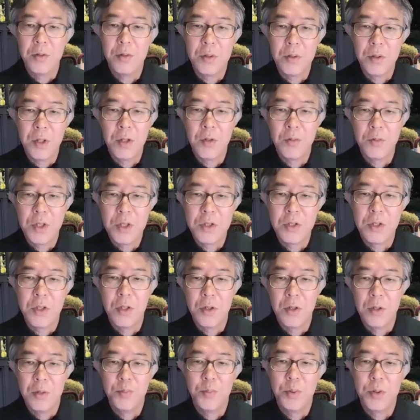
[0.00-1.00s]
in which
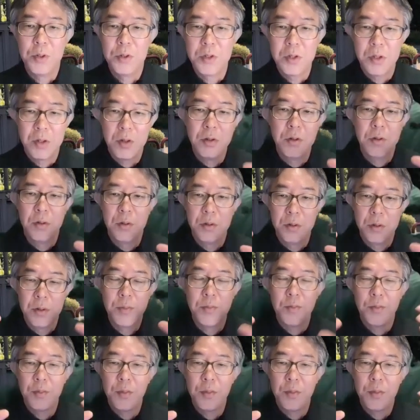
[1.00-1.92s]
you put two